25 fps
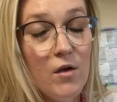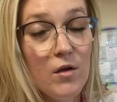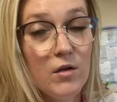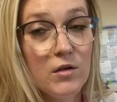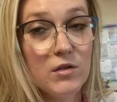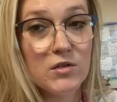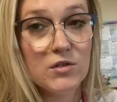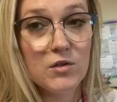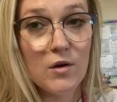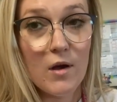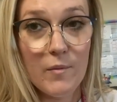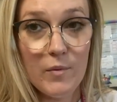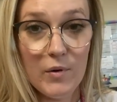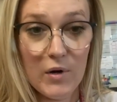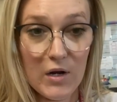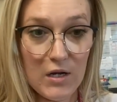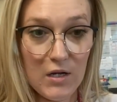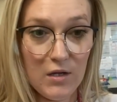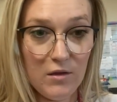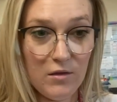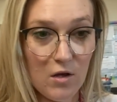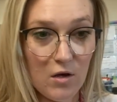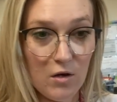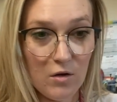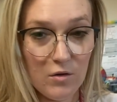So I
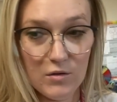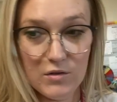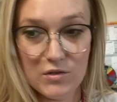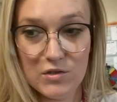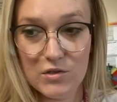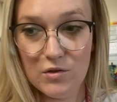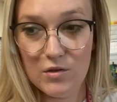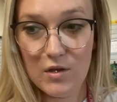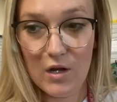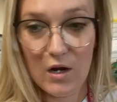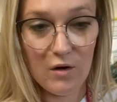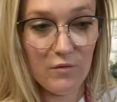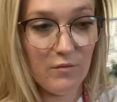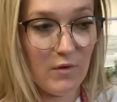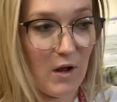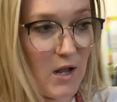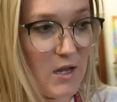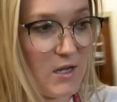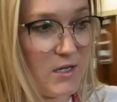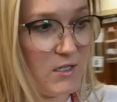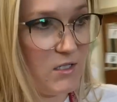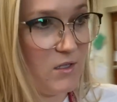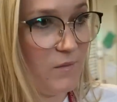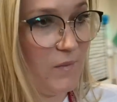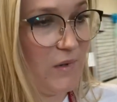printed those so they're
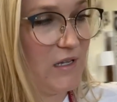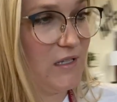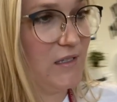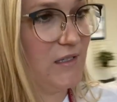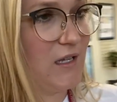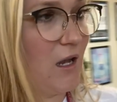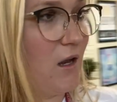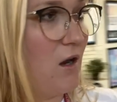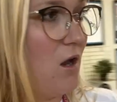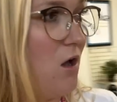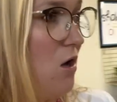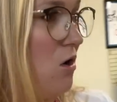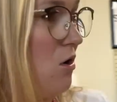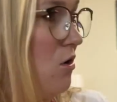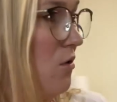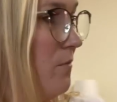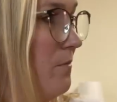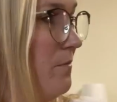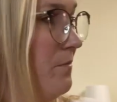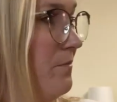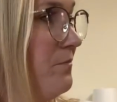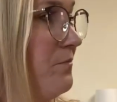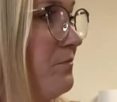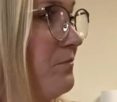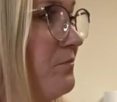ready to be sent
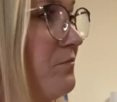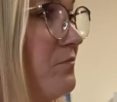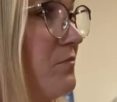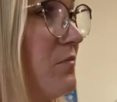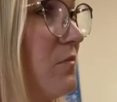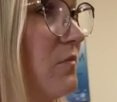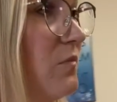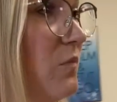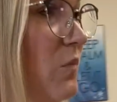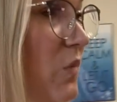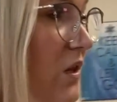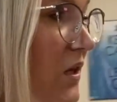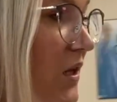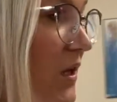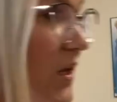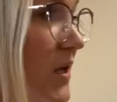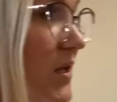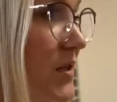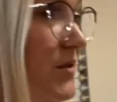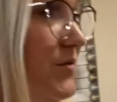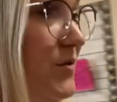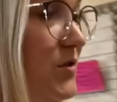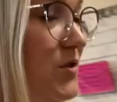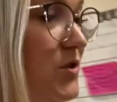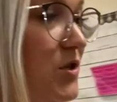home when the
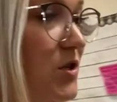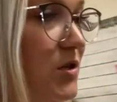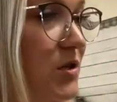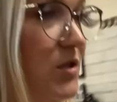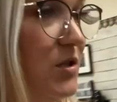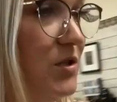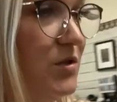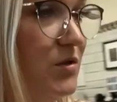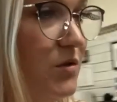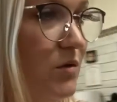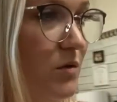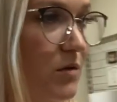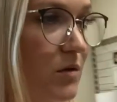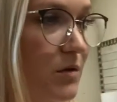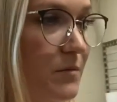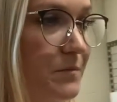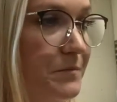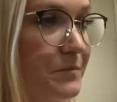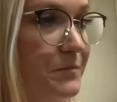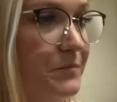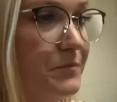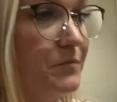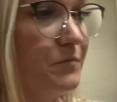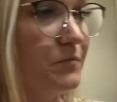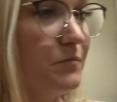kids return to school.
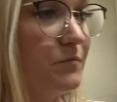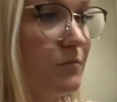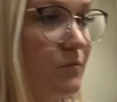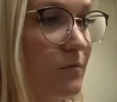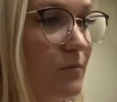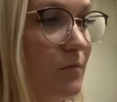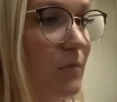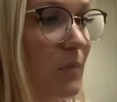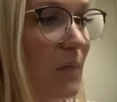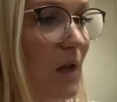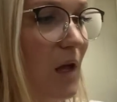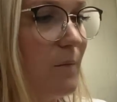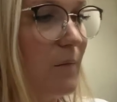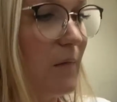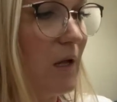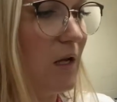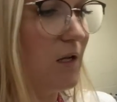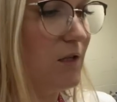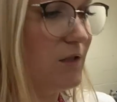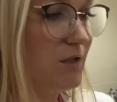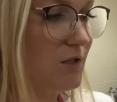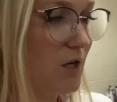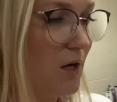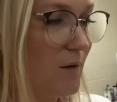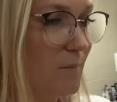I'm
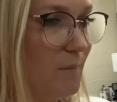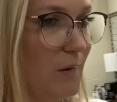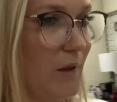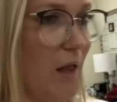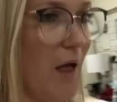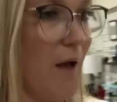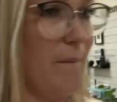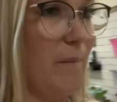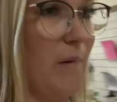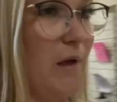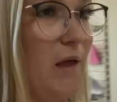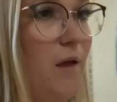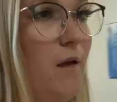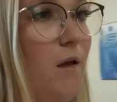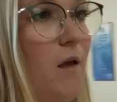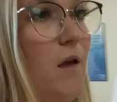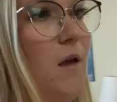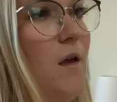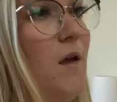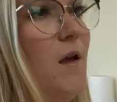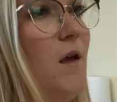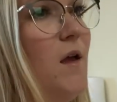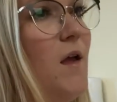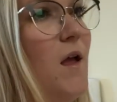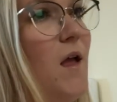gonna start plopping
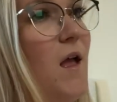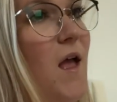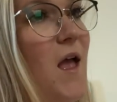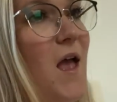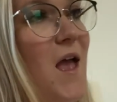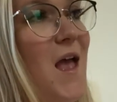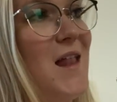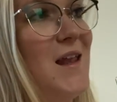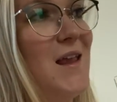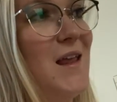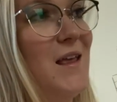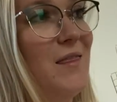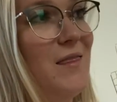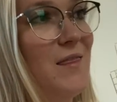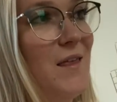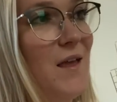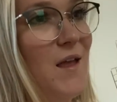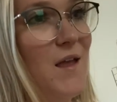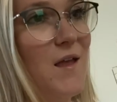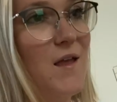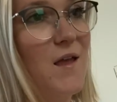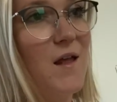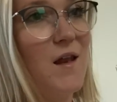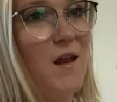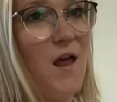
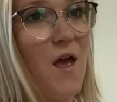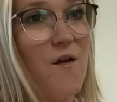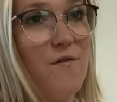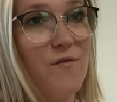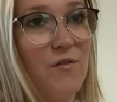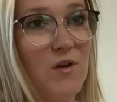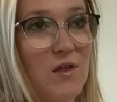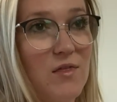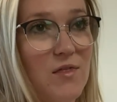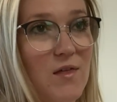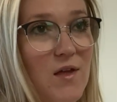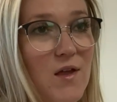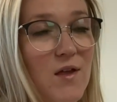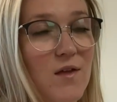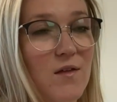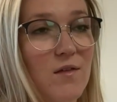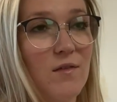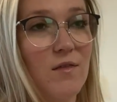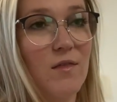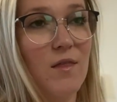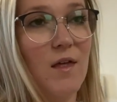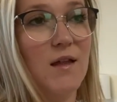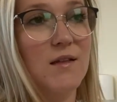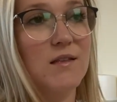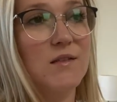anything and everything
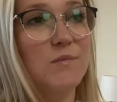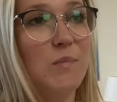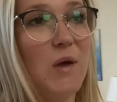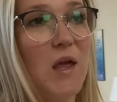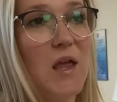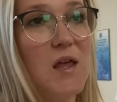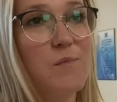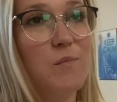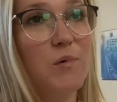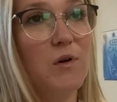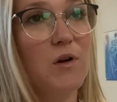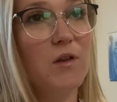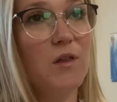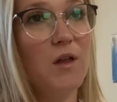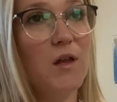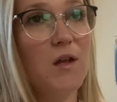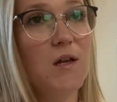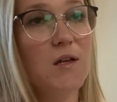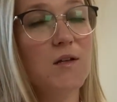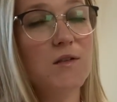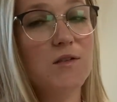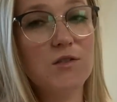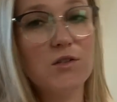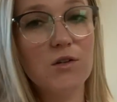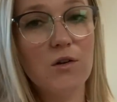that's paper that
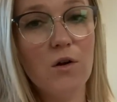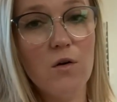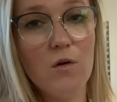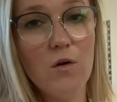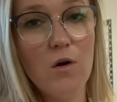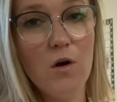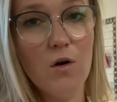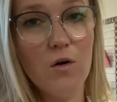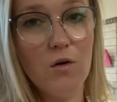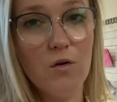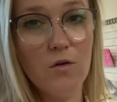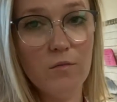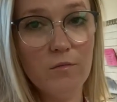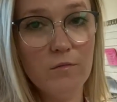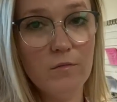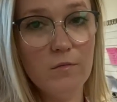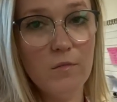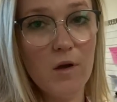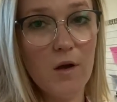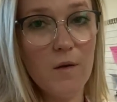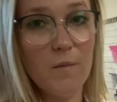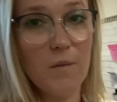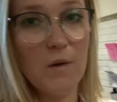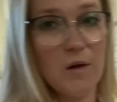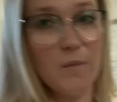needs to go home.
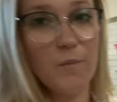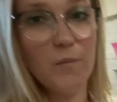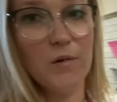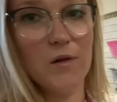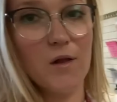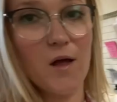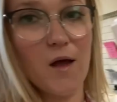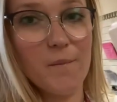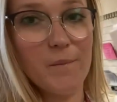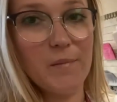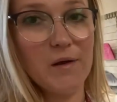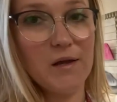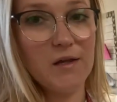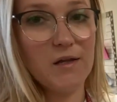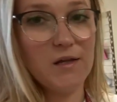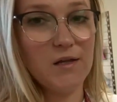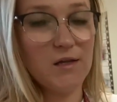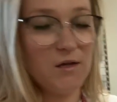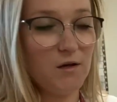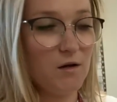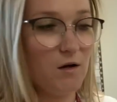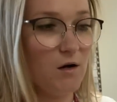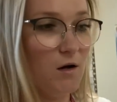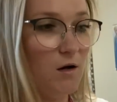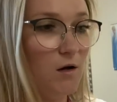I'm plop it
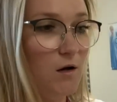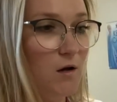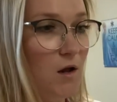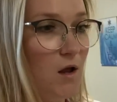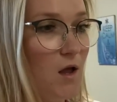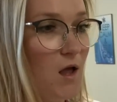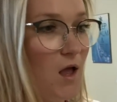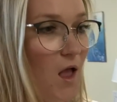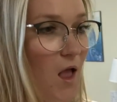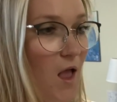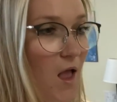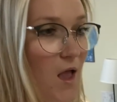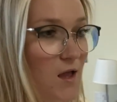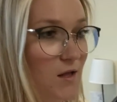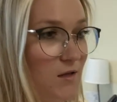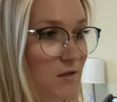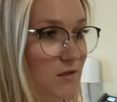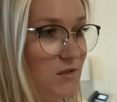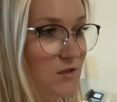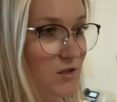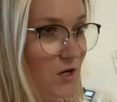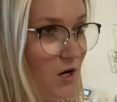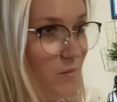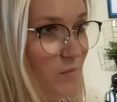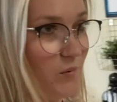here and
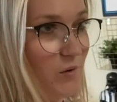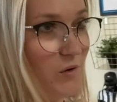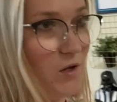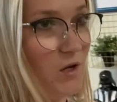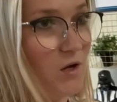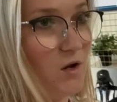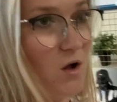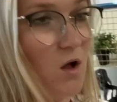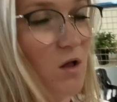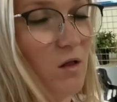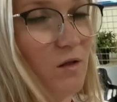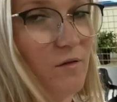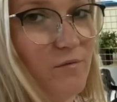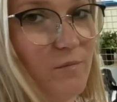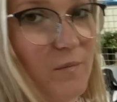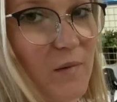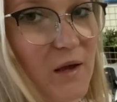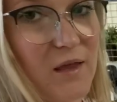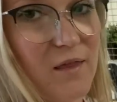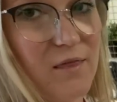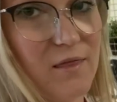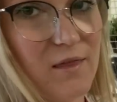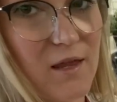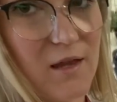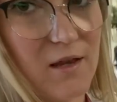start putting all of
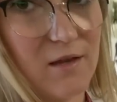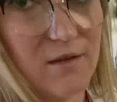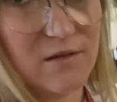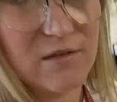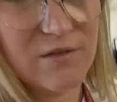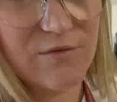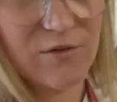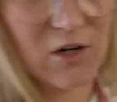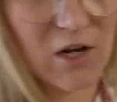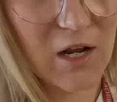my things for